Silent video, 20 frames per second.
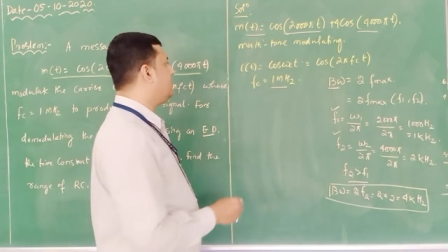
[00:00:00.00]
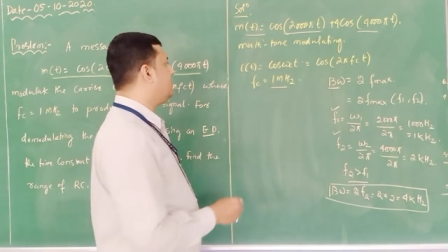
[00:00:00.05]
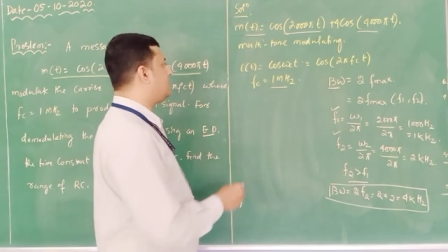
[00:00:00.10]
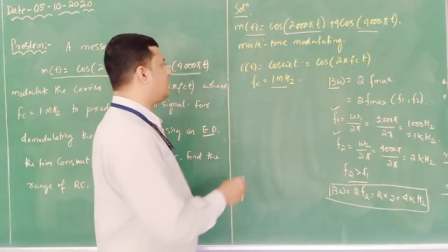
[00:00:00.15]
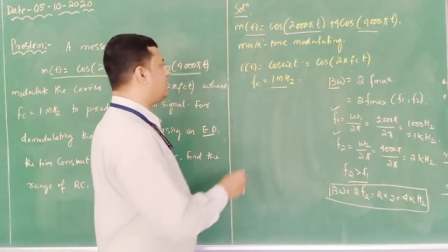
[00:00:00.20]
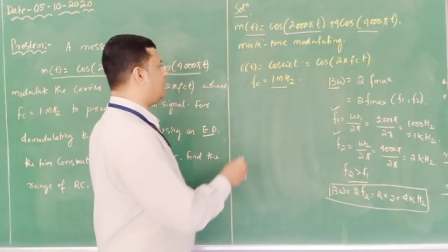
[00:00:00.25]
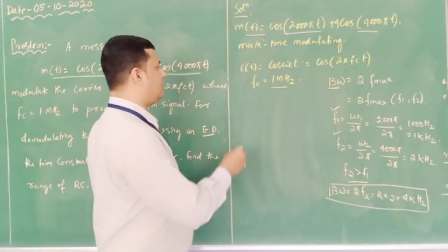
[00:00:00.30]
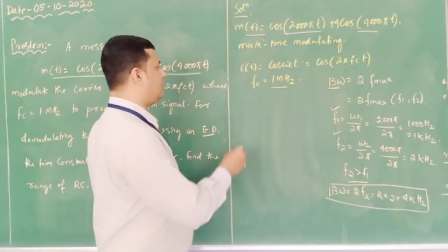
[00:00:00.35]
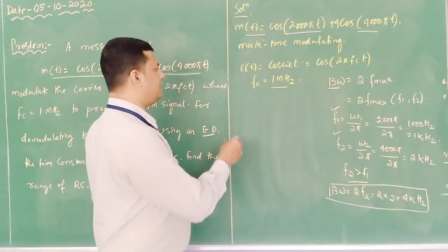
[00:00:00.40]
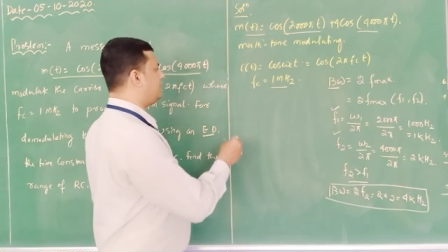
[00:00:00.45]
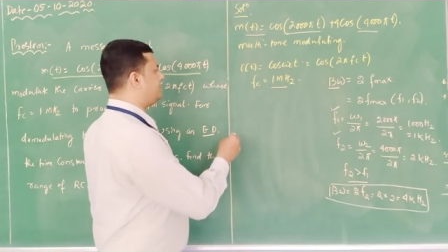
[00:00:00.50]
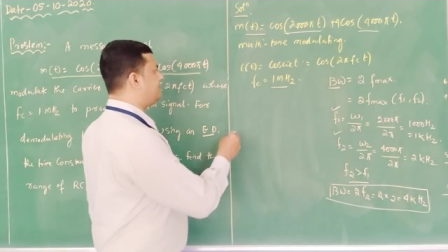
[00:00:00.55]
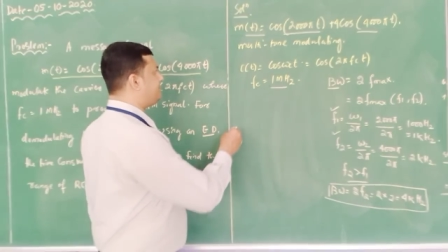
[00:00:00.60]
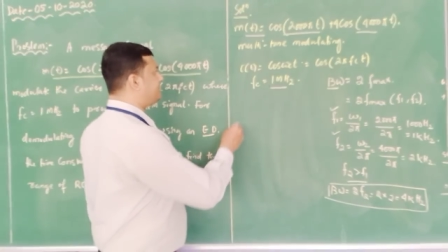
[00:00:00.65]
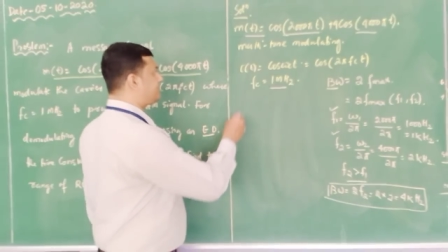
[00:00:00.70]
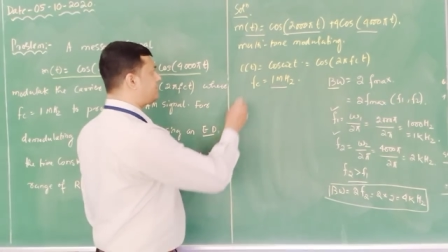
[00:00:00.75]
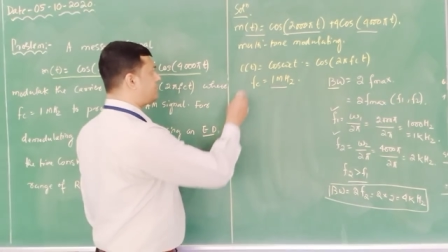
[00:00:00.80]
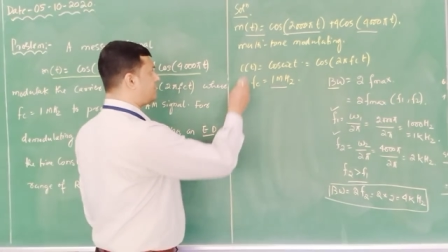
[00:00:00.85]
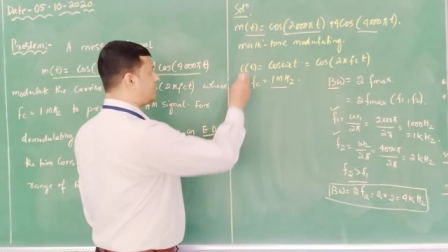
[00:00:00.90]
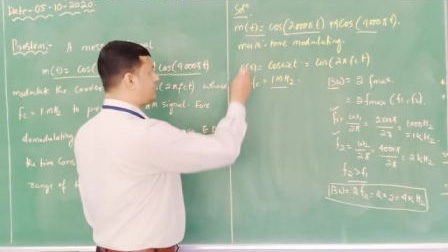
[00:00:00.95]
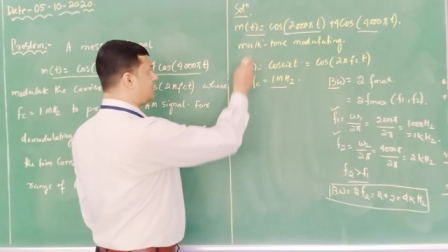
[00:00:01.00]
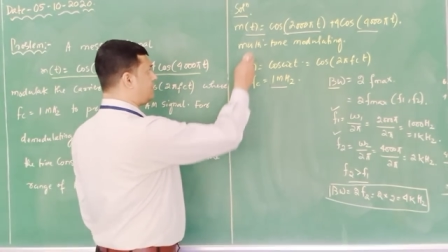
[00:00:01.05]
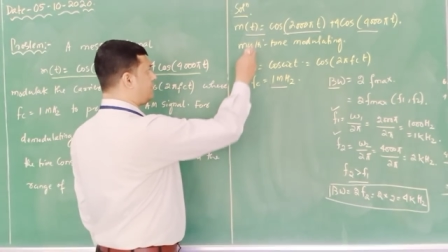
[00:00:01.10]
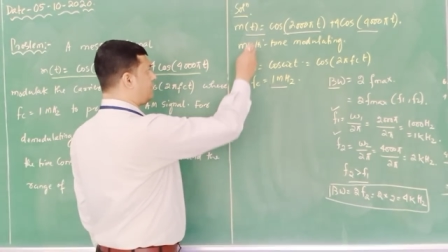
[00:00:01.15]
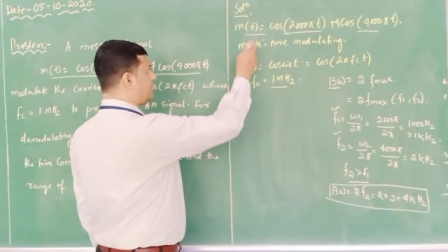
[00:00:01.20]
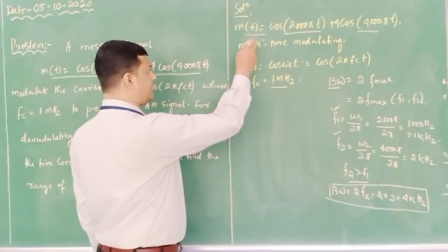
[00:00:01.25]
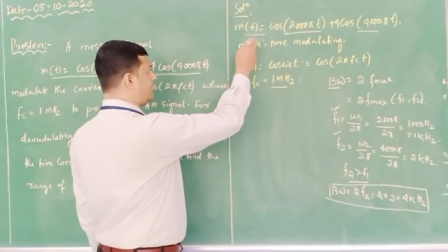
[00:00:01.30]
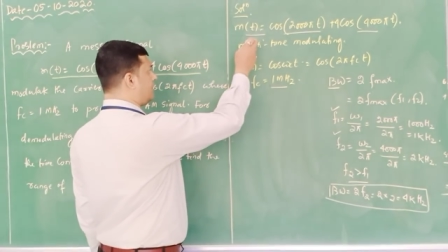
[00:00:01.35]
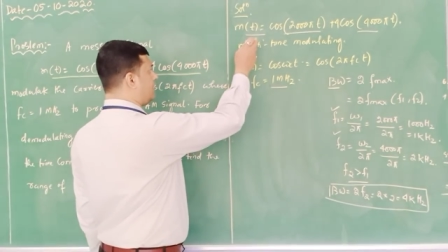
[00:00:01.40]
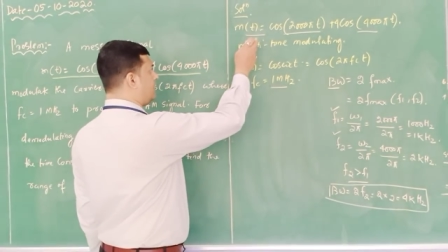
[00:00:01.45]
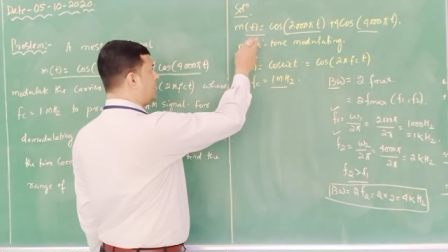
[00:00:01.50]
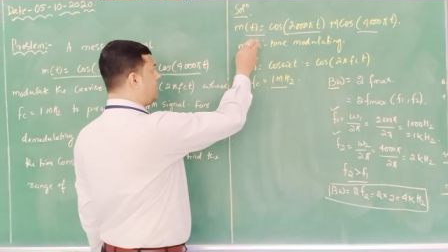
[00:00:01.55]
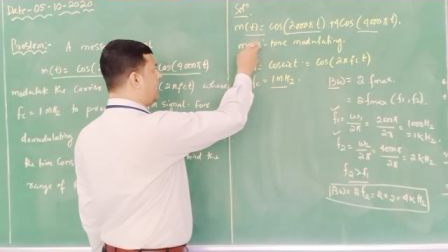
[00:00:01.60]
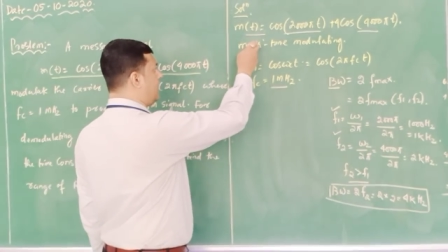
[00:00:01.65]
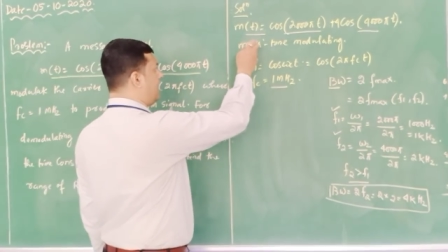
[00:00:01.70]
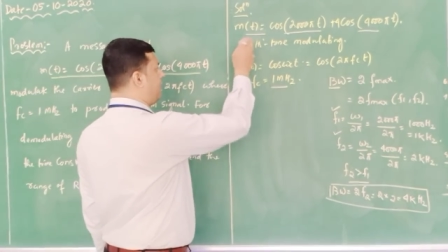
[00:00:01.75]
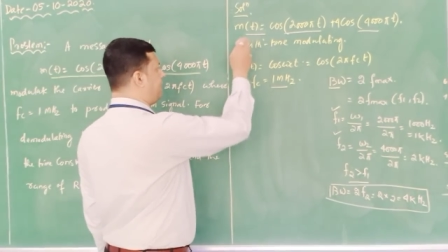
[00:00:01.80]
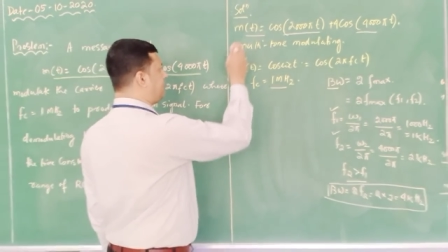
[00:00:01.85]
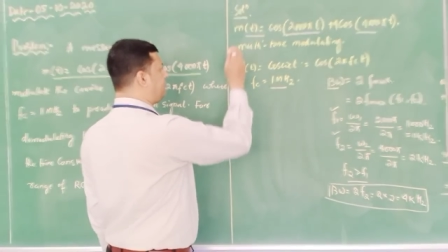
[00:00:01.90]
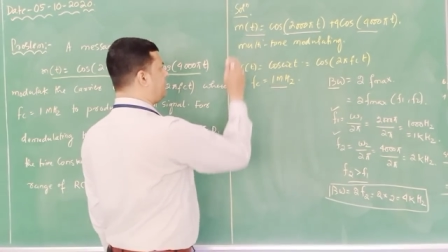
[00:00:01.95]
So
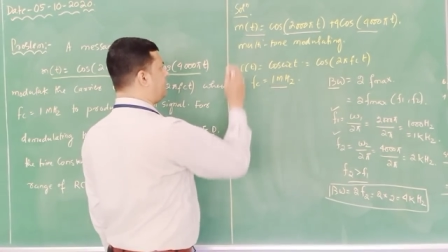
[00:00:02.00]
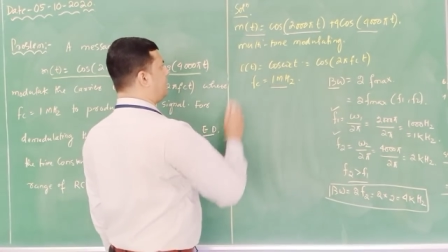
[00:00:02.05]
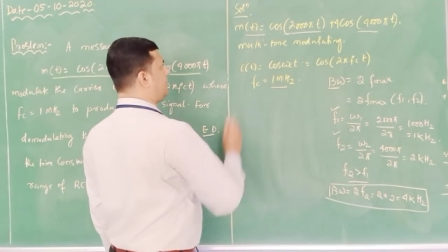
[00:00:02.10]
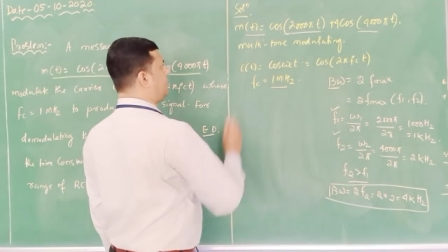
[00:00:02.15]
after